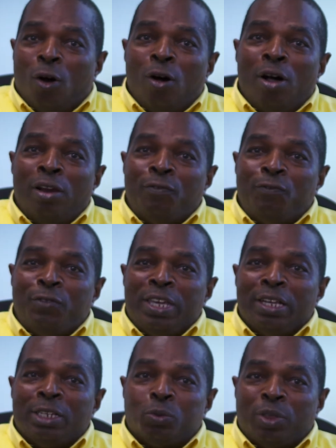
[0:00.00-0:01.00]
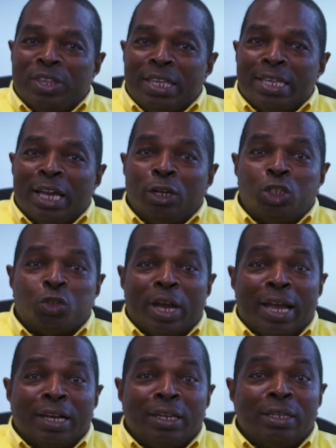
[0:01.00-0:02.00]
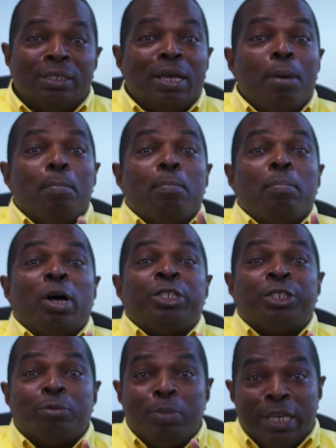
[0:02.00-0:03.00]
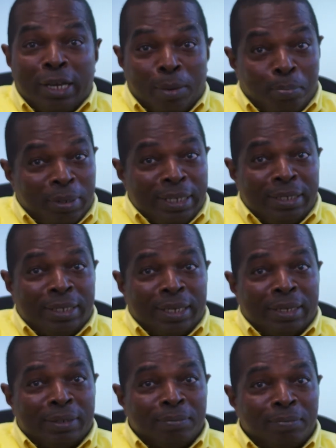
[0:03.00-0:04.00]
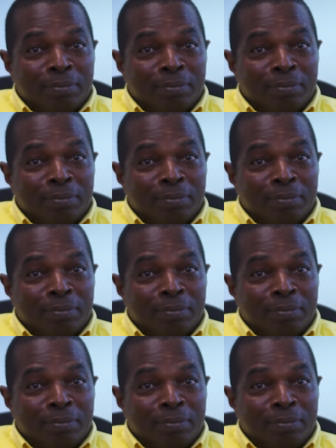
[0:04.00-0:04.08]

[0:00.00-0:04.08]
all fields with yellow triangles must be completed.